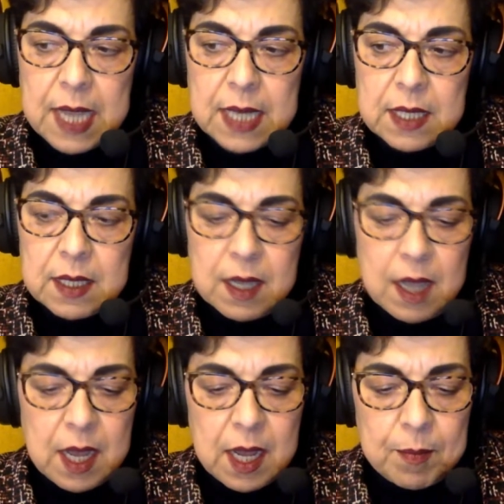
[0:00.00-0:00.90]
and
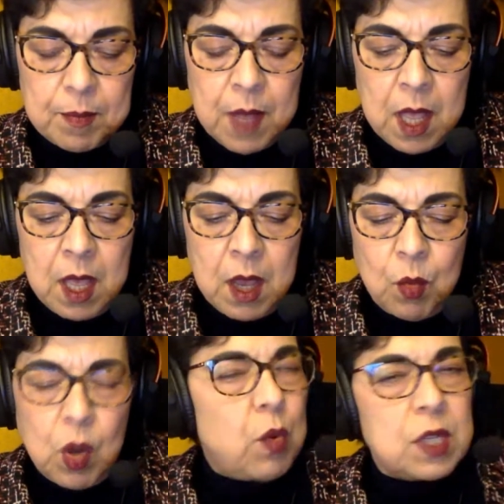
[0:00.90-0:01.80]

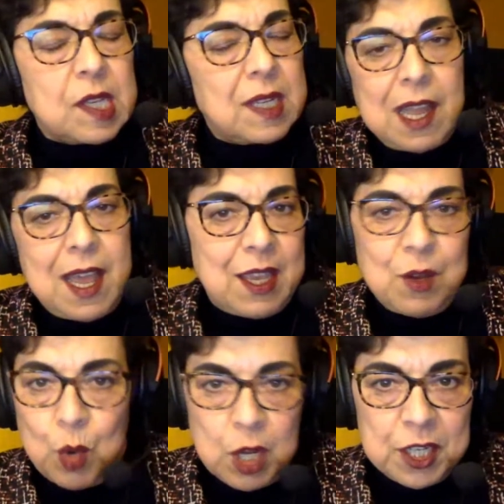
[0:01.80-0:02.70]
what was it
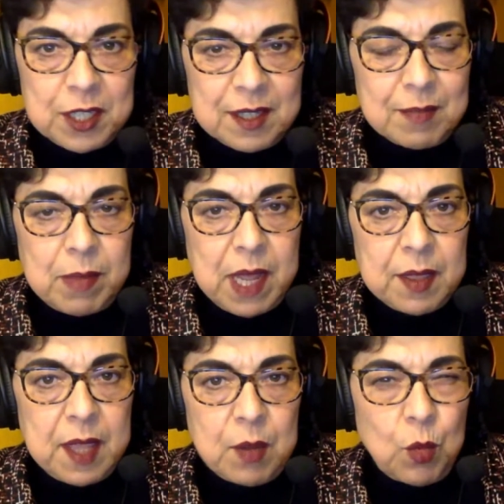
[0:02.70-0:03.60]
like, Washington,
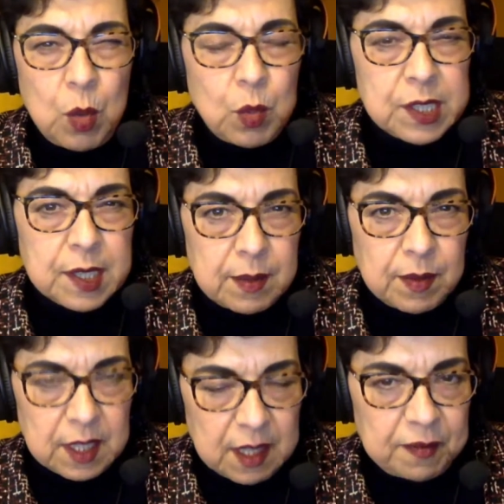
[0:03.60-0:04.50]
back then? What was
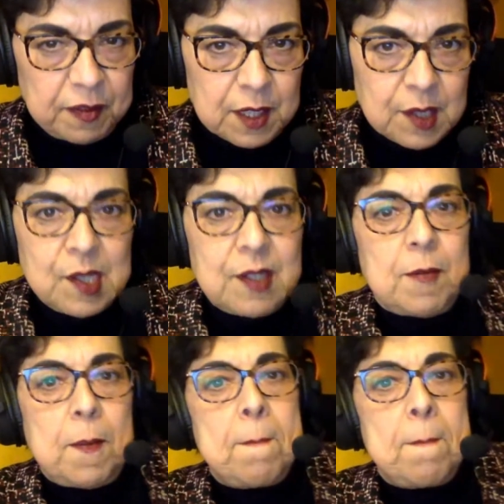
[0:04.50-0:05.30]
the difference?